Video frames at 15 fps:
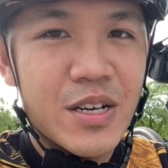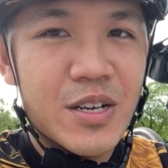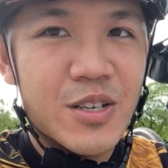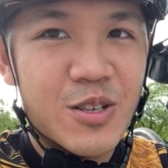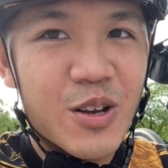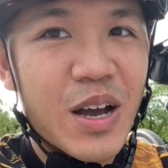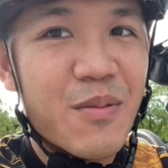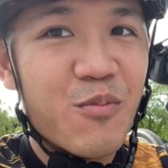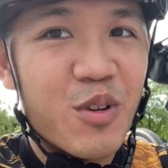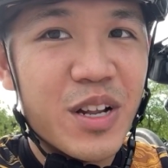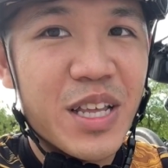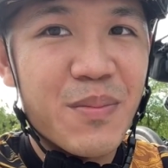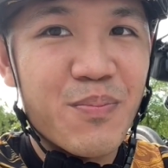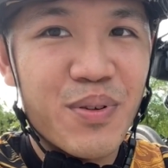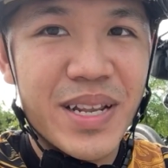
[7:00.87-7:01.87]
So I'm
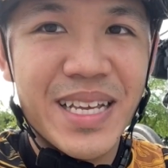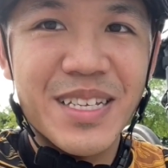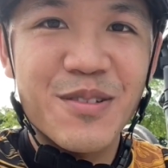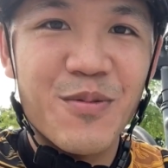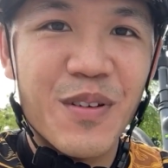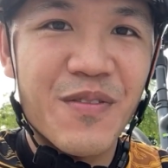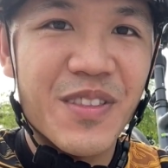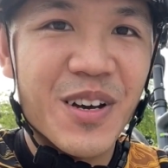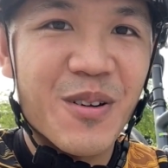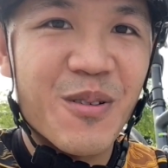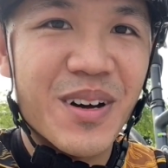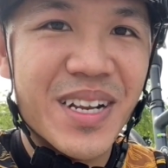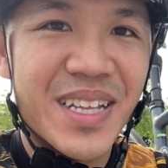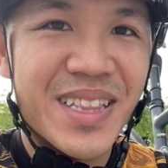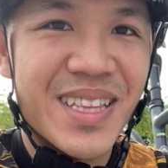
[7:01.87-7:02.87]
really pleased with the
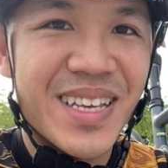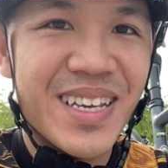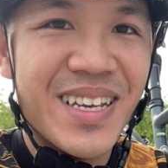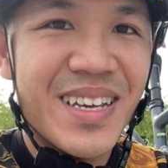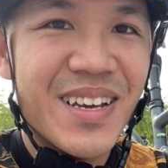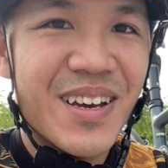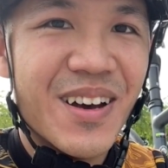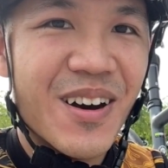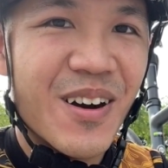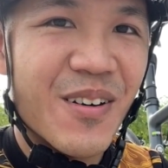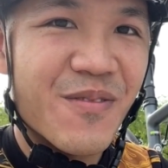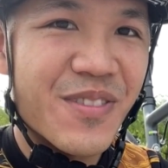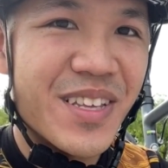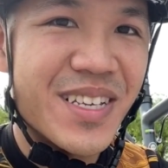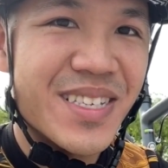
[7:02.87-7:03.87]
quality
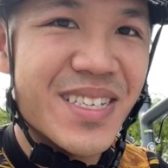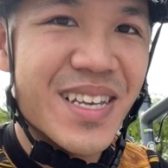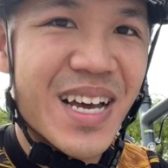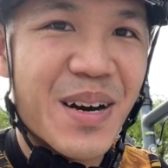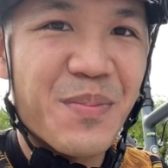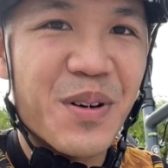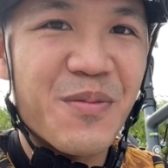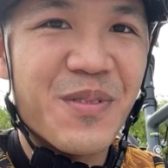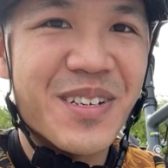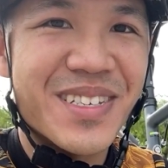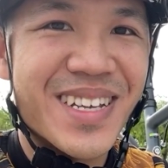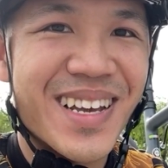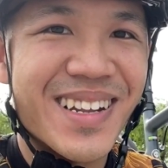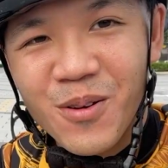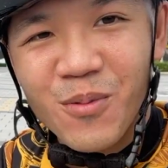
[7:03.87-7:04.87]
of this carbon wheel
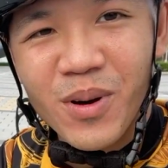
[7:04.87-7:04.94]
set.